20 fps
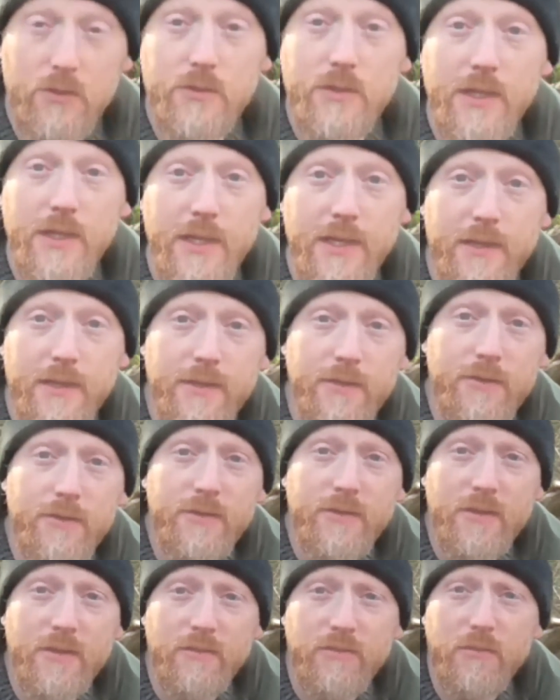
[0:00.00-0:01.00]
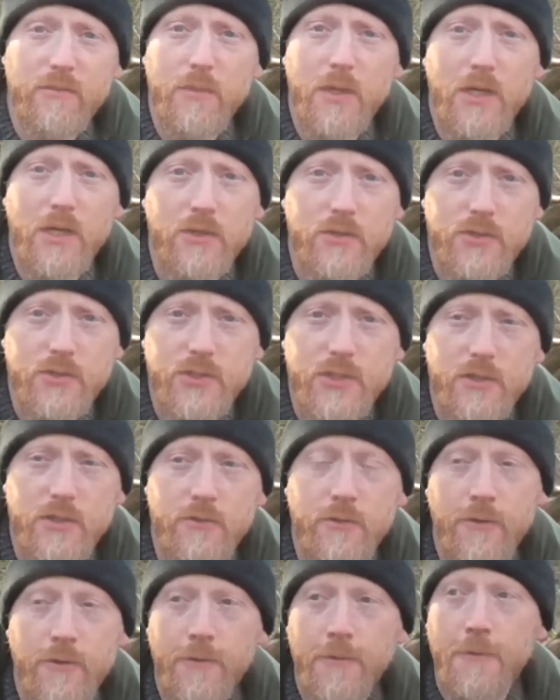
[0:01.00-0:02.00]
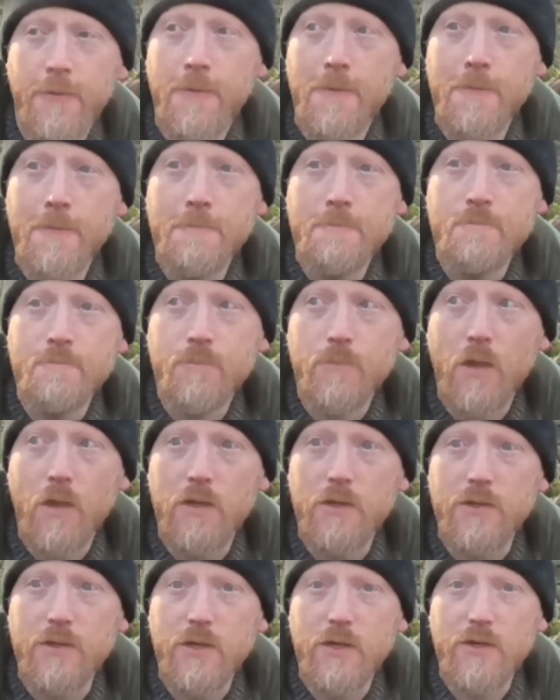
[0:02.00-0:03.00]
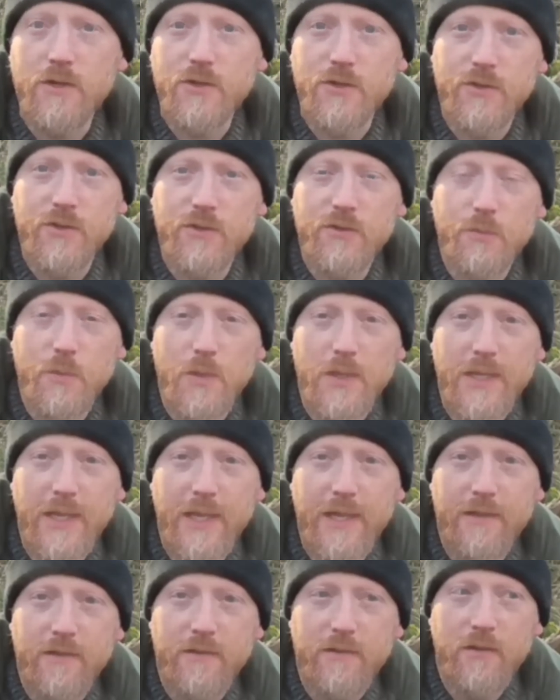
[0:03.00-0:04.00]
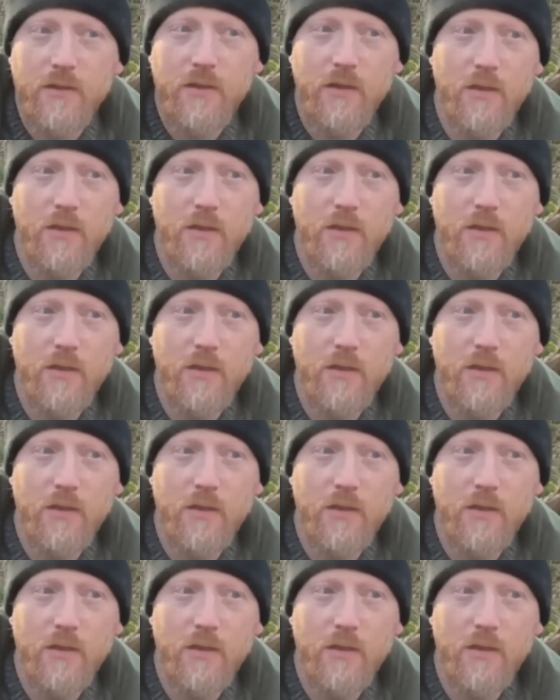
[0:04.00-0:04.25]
on the 19th of March, so you kind of got this weekend